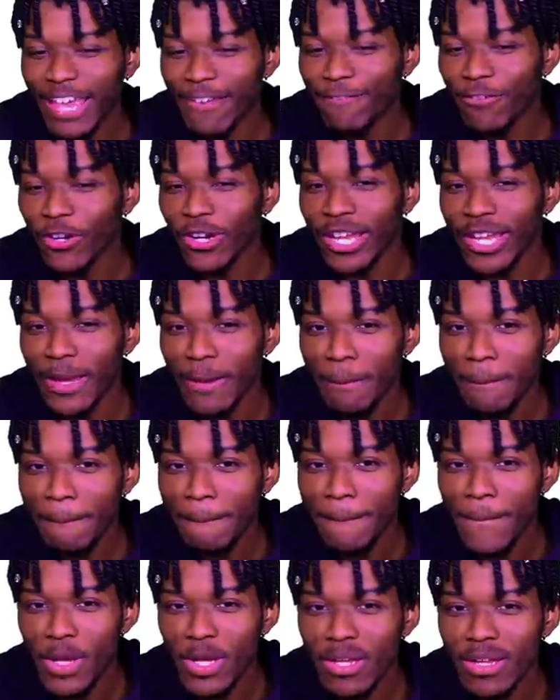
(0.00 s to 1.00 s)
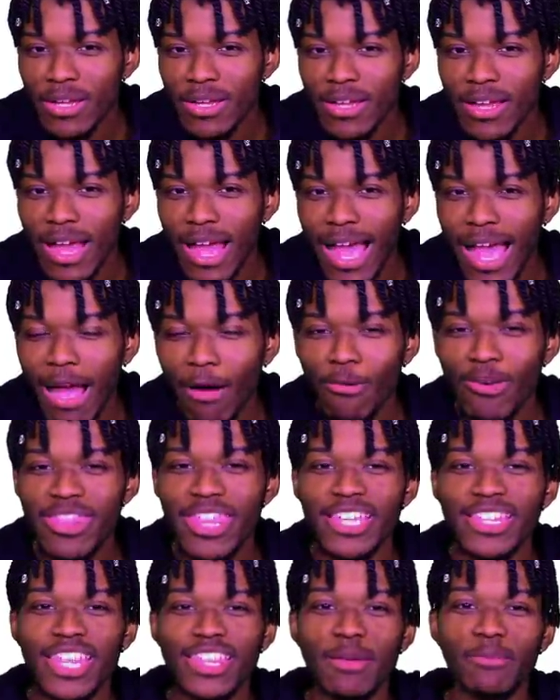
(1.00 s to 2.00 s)
for him. I would
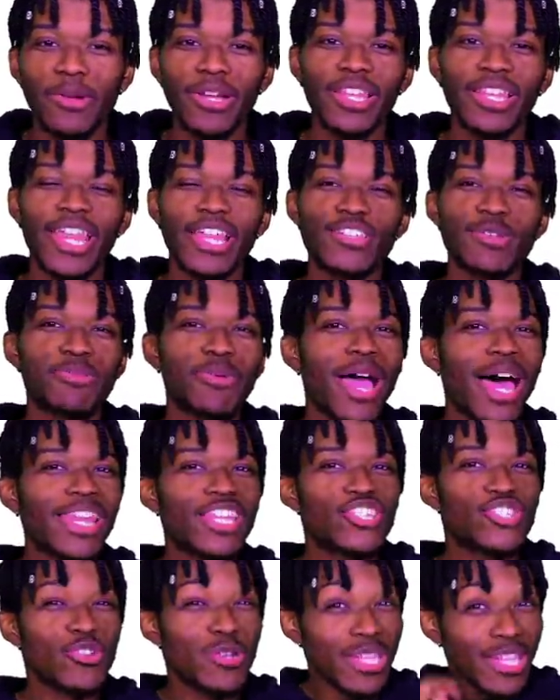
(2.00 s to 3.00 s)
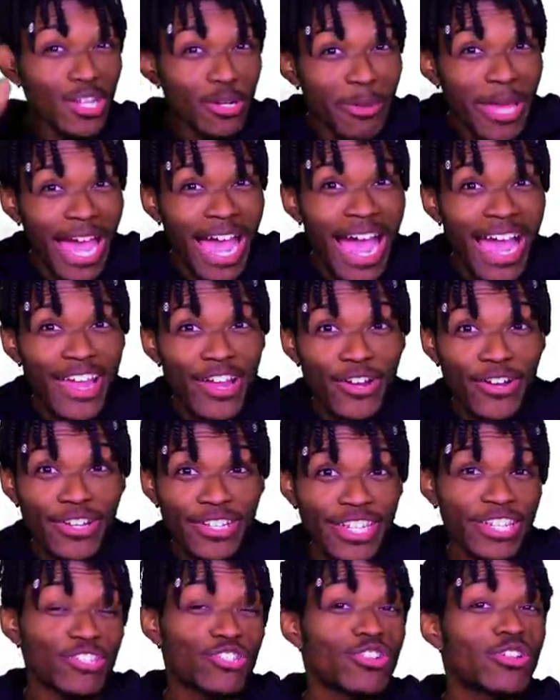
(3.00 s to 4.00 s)
think that the Brooklyn Nets would probably shoot a little bit higher.
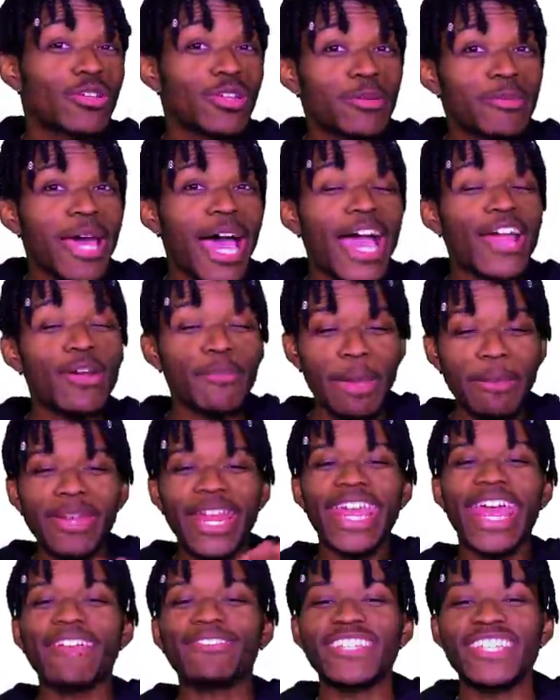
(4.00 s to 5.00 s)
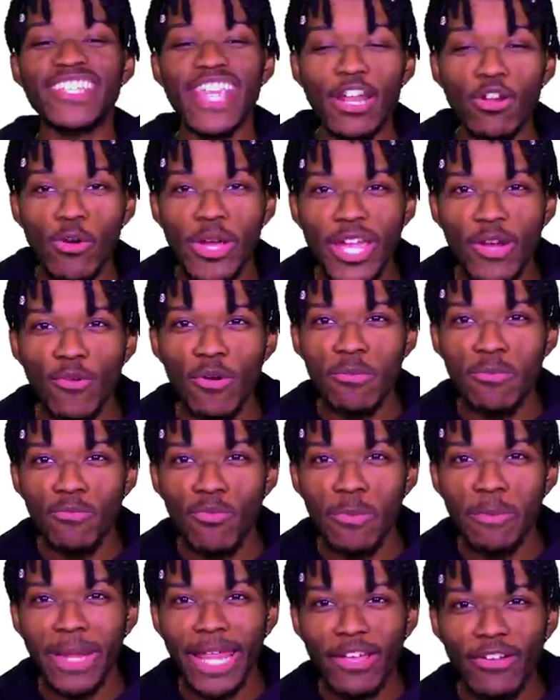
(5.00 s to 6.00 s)
They'll shoot a little bit higher. Maybe they have to settle here with,
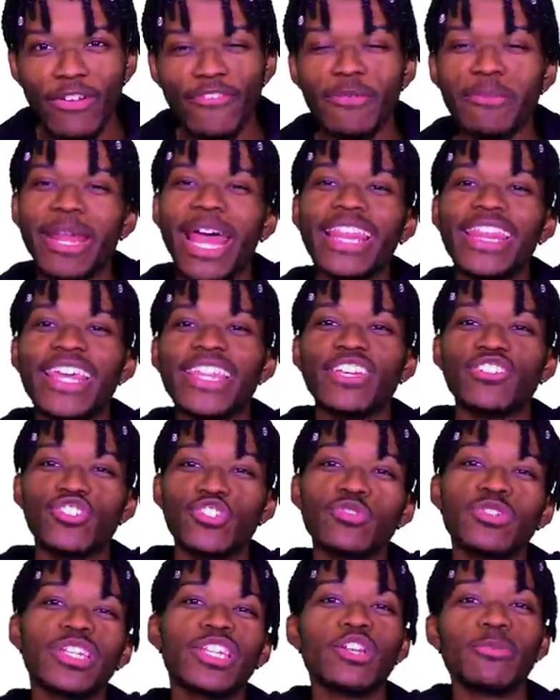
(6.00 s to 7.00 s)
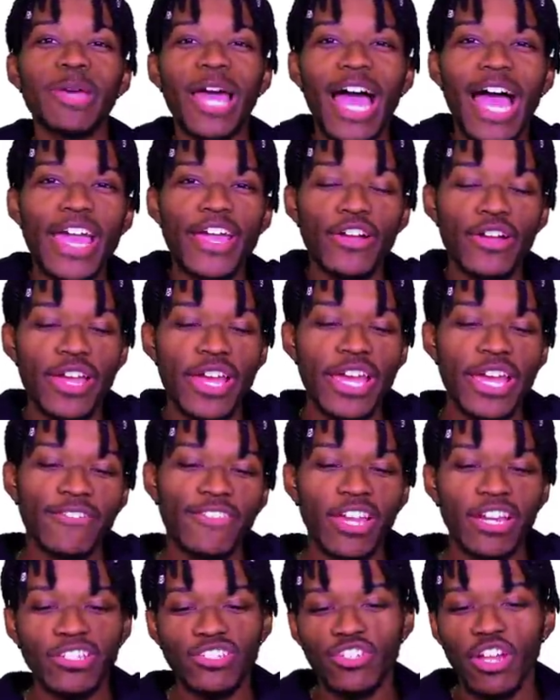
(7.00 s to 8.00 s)
with Blake Griffin, but I think they're shooting a little bit higher if
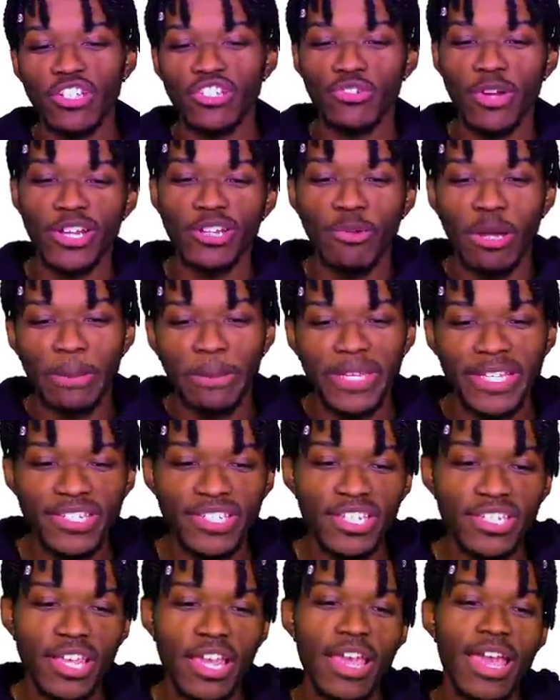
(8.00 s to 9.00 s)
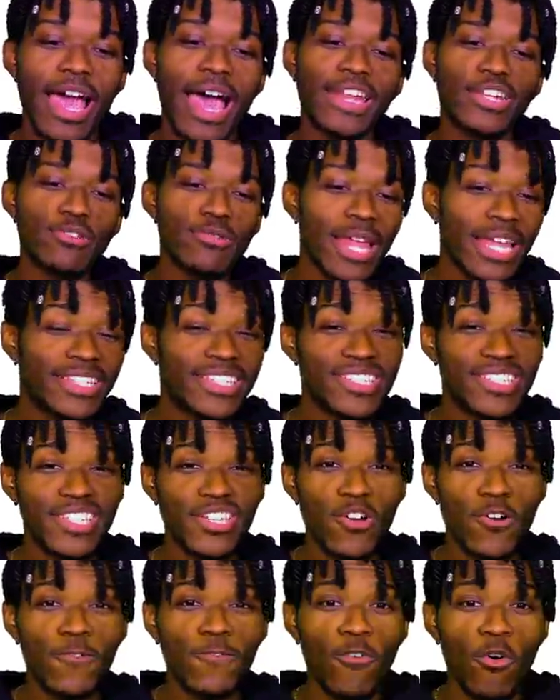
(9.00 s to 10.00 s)
they're going to start trading away pieces. I do like this
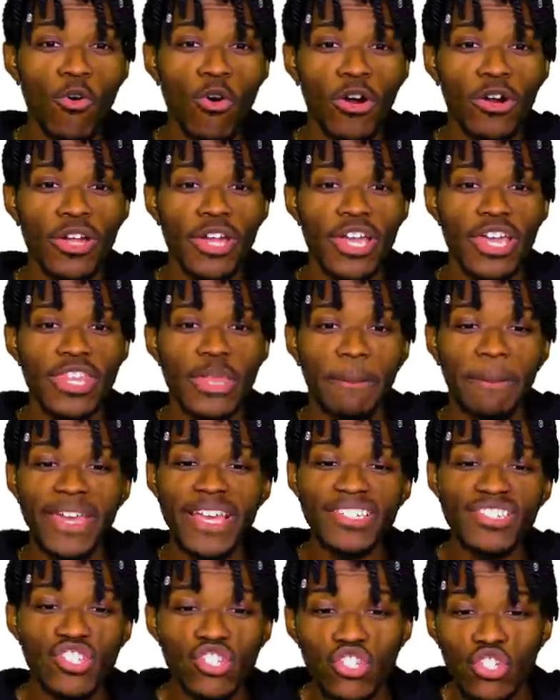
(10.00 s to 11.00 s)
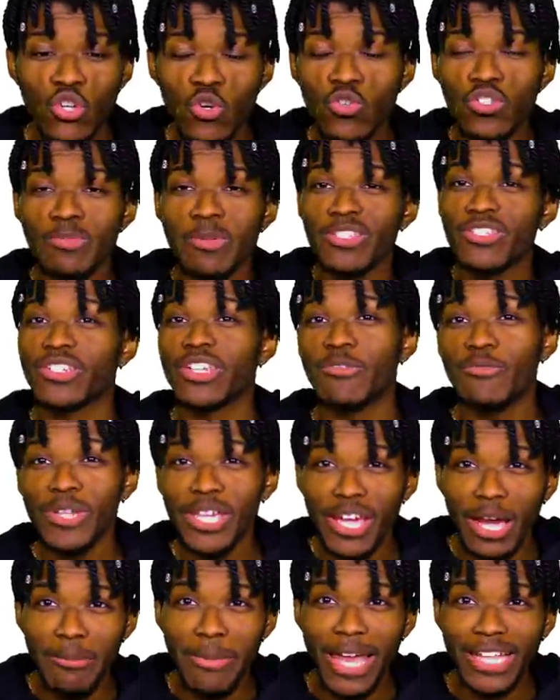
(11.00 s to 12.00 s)
deal for the Pistons too. Spencer, did when he
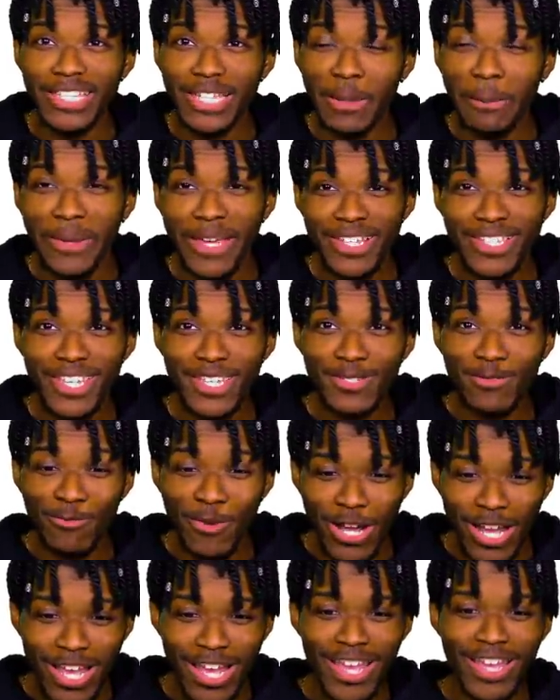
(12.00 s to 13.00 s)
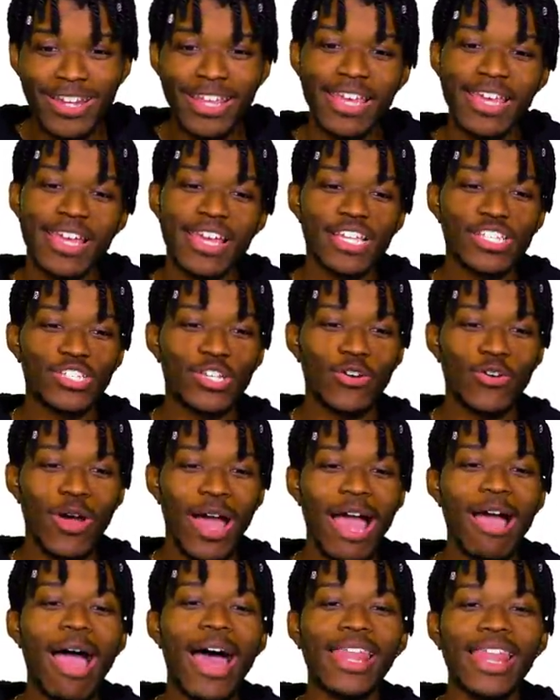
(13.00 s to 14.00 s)
come back to the Pistons? What? So
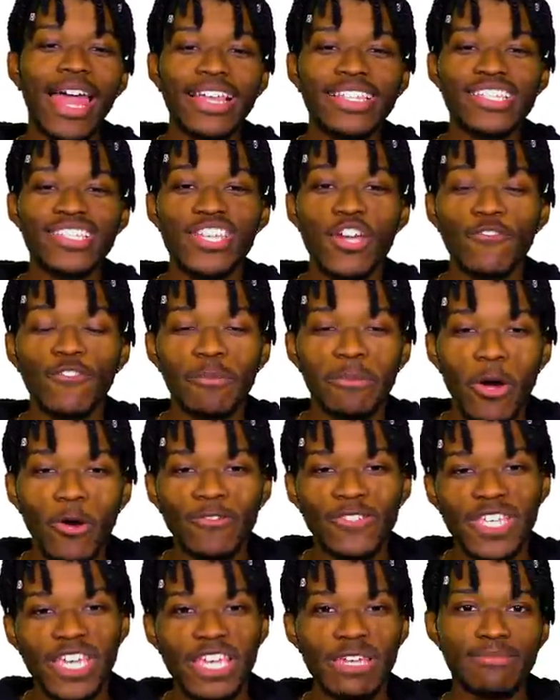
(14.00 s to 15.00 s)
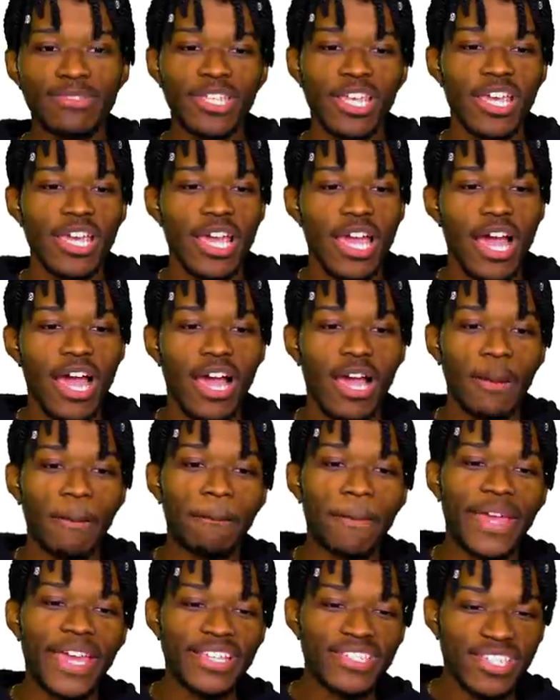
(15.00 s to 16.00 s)
I, I like this deal for both teams. Um,
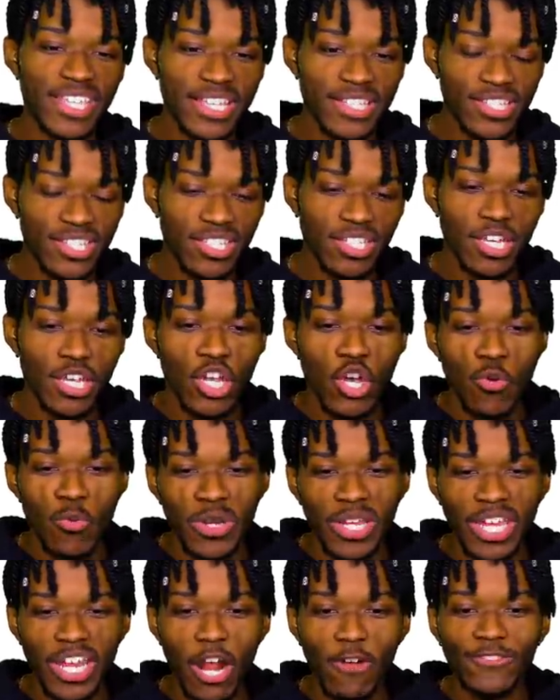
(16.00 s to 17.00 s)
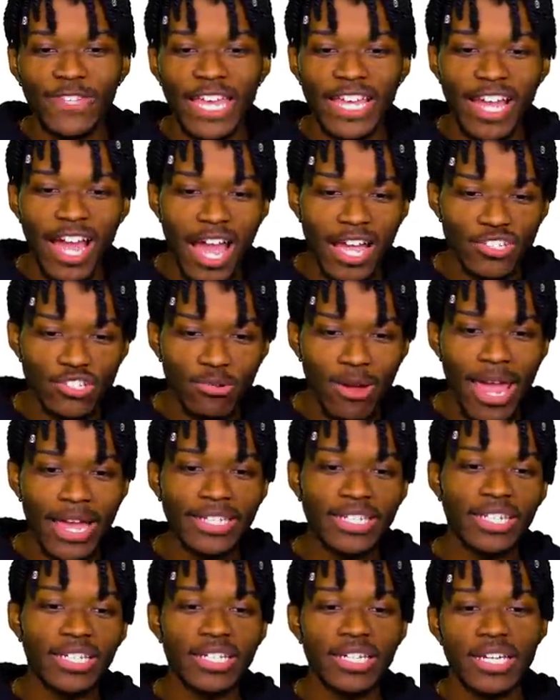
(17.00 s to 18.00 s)
Pistons, we get off that
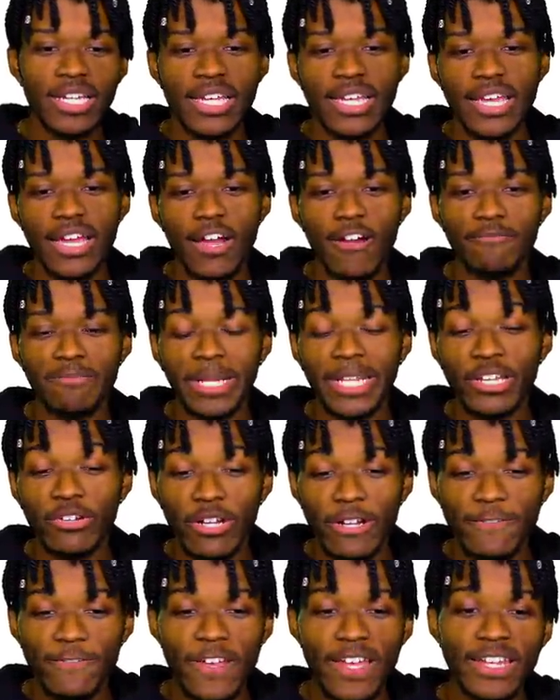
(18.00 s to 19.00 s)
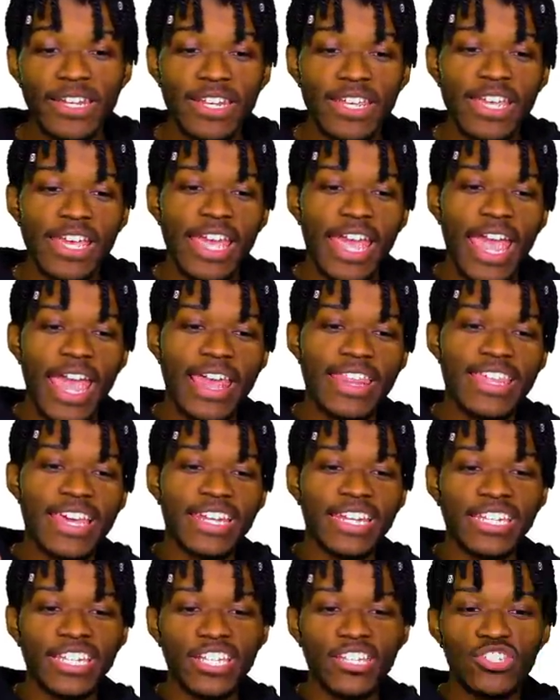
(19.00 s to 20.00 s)
contract of Blake Griffin, and
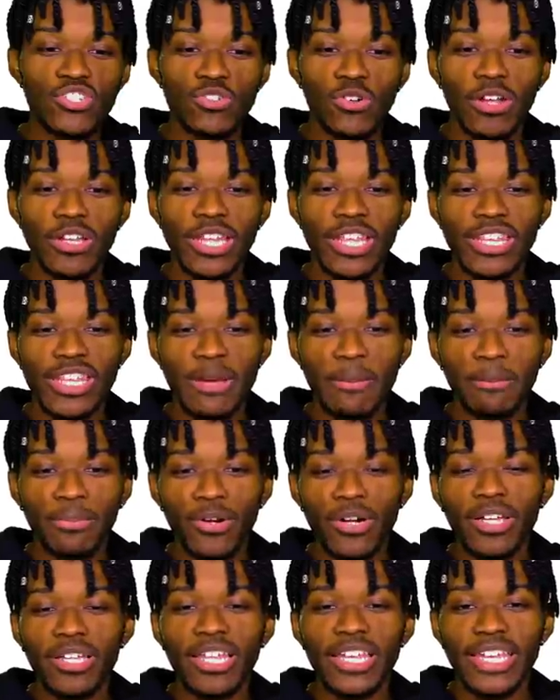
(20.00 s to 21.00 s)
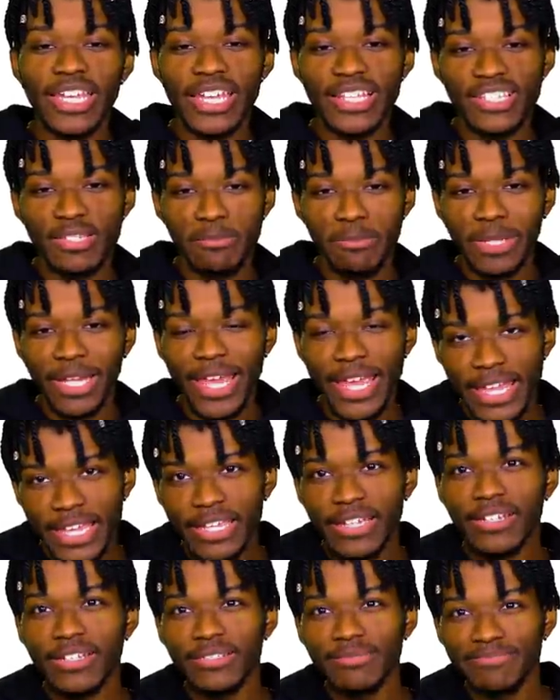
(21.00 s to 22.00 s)
then Detroit, and then Brooklyn gets
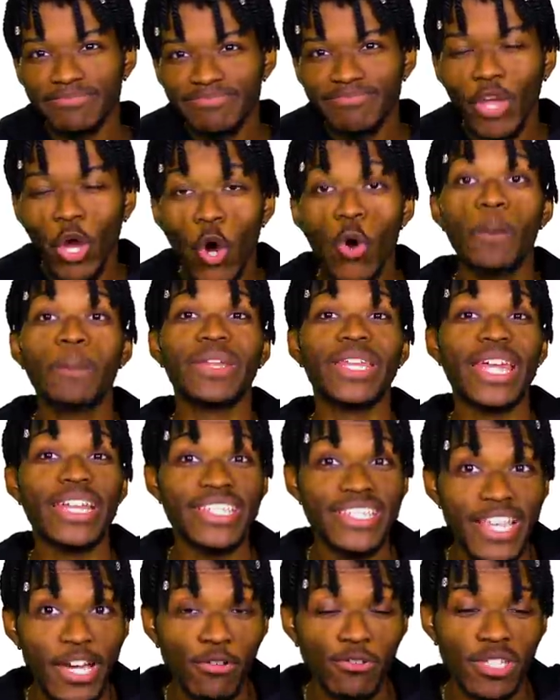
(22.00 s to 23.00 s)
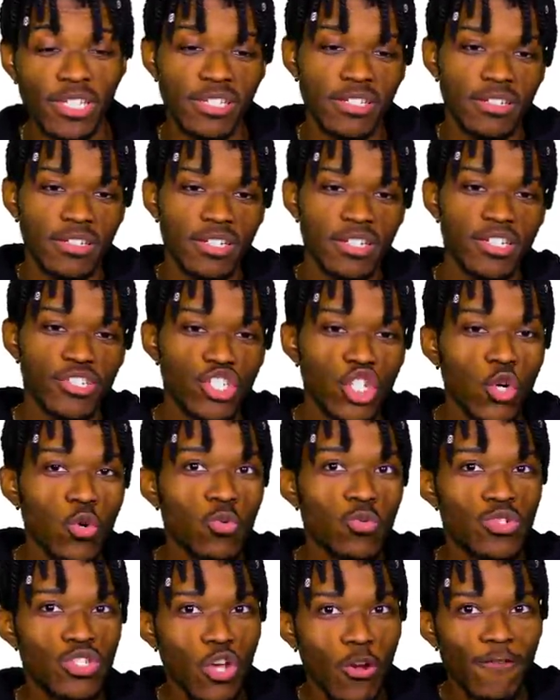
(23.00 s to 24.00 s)
Blake, hoping that he's healthy.
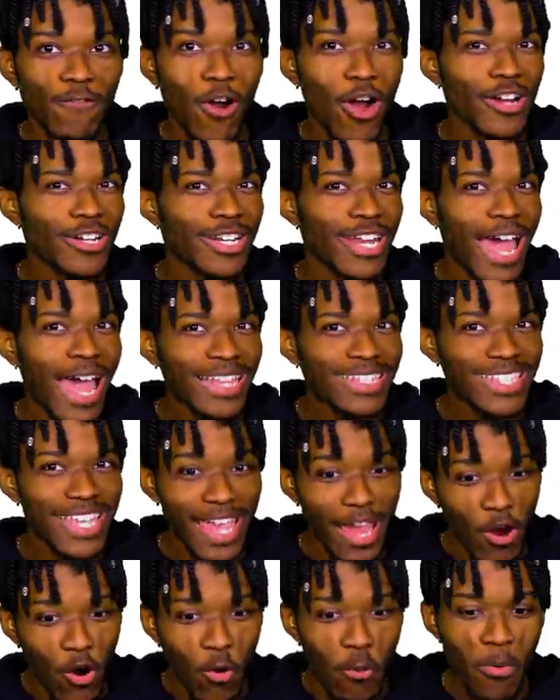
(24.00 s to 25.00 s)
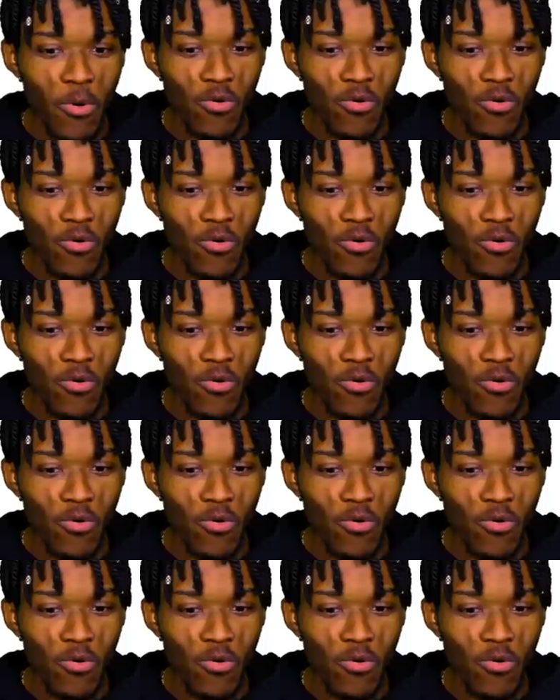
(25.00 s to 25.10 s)
So so far, not terrible,